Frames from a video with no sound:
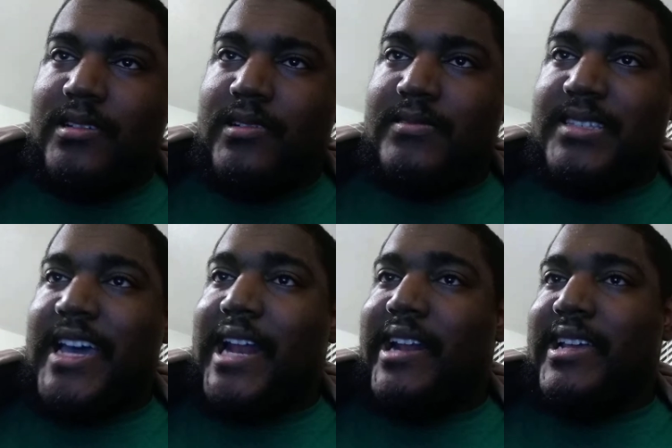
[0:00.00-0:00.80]
on
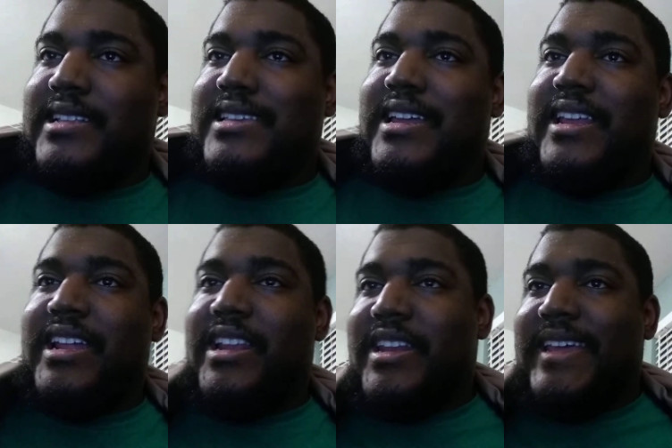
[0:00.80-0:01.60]
Saturday and Sunday.
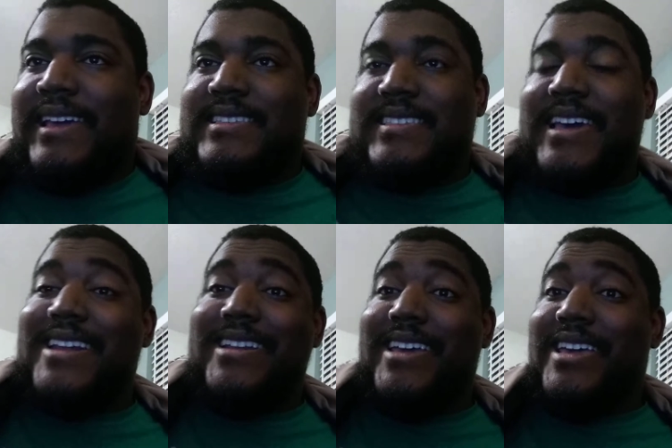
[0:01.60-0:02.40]
And then next
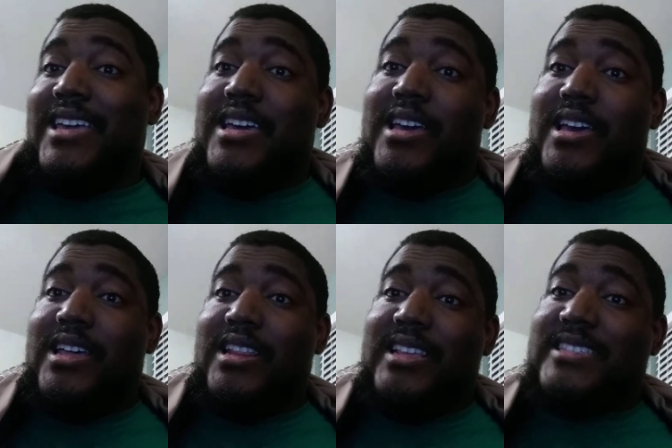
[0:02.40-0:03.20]
Saturday,
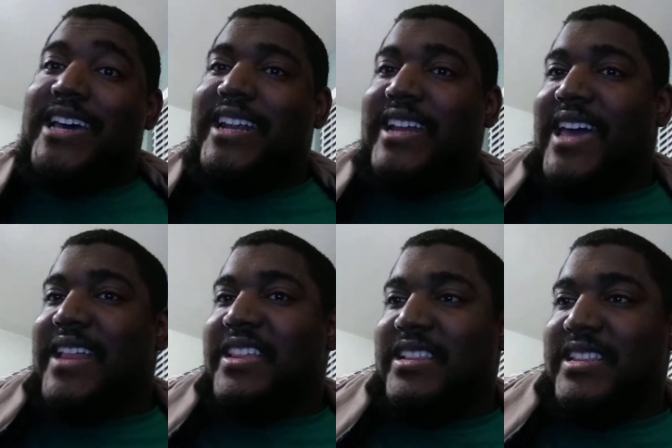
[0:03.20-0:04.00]
the Saturday
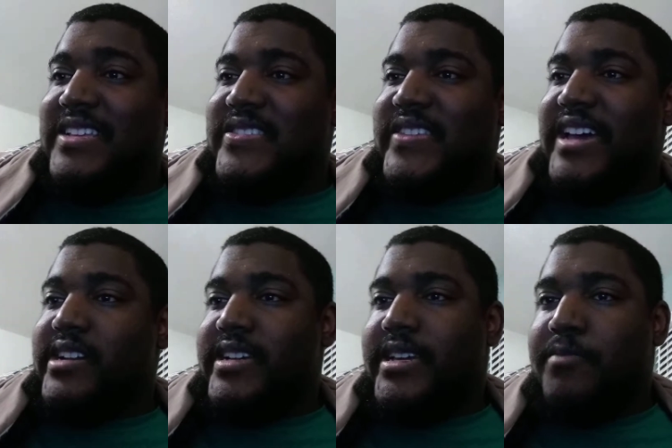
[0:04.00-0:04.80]
after this
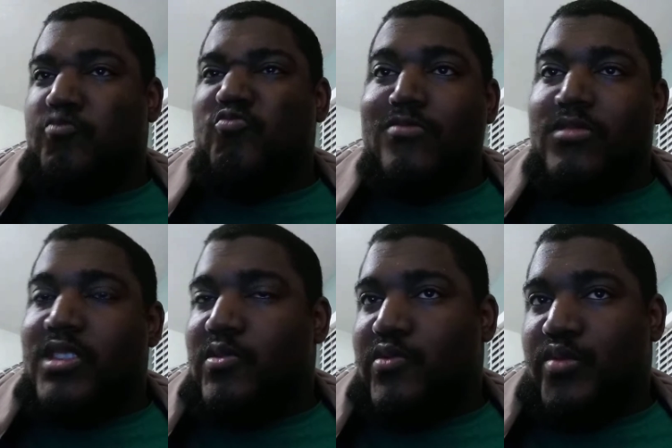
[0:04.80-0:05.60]
Saturday,
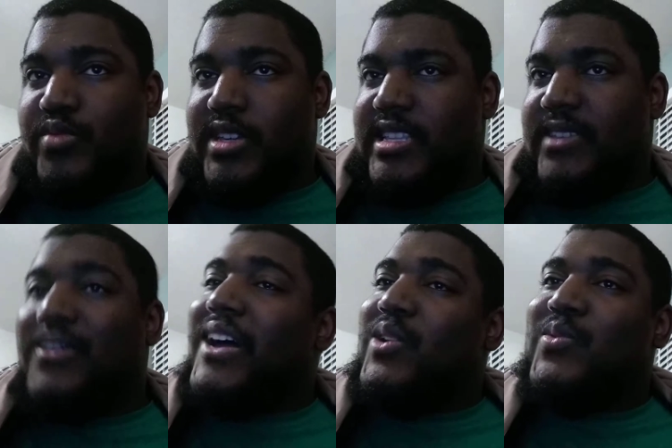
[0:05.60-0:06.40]
will be the
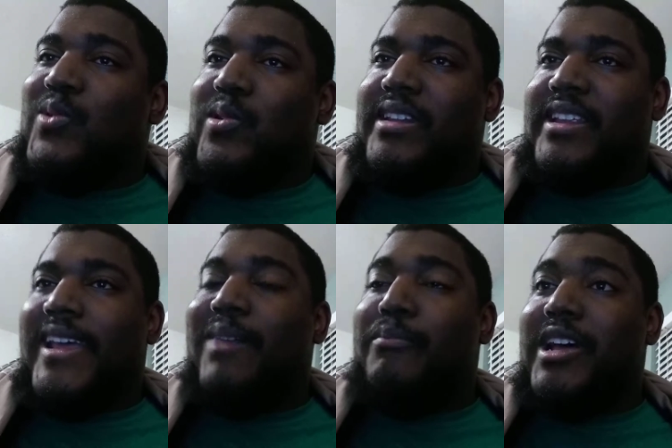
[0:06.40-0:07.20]
Final Four. And then
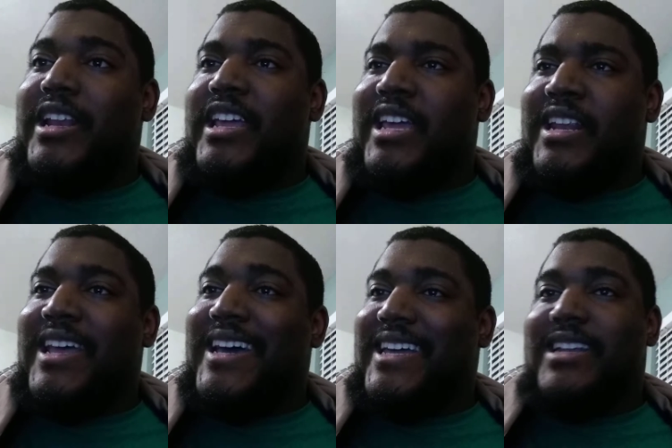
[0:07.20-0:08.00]
that Monday
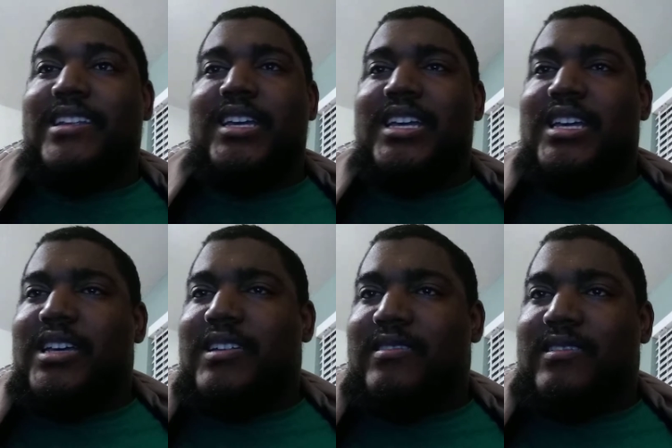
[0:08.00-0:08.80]
night,
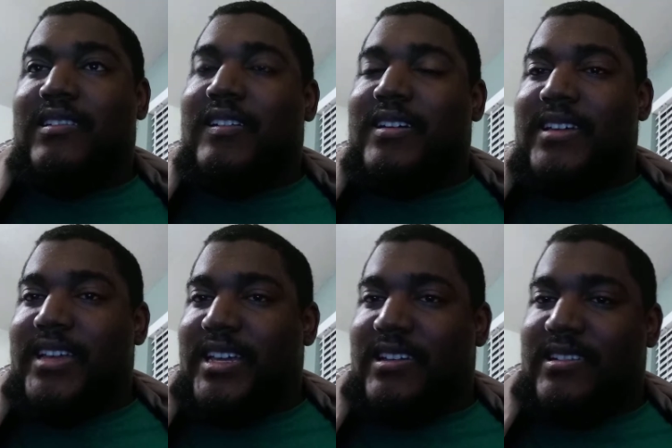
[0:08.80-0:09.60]
uh,
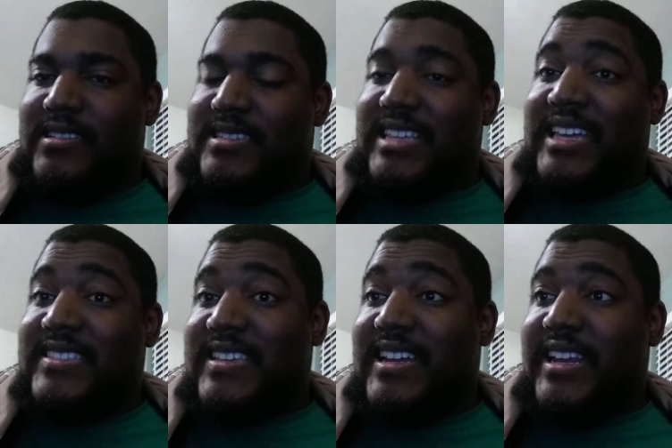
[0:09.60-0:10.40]
you know, second
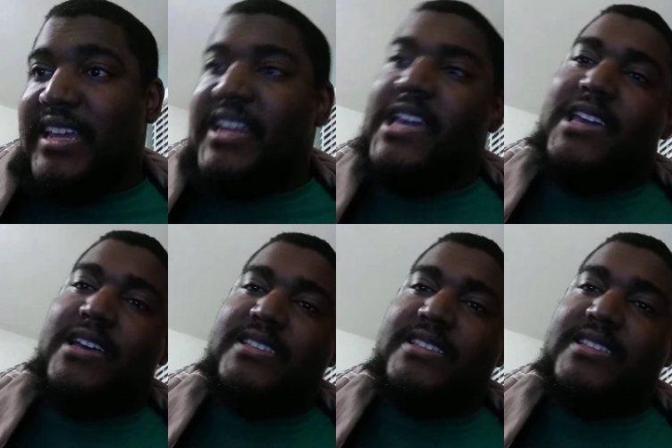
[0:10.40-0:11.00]
Sunday and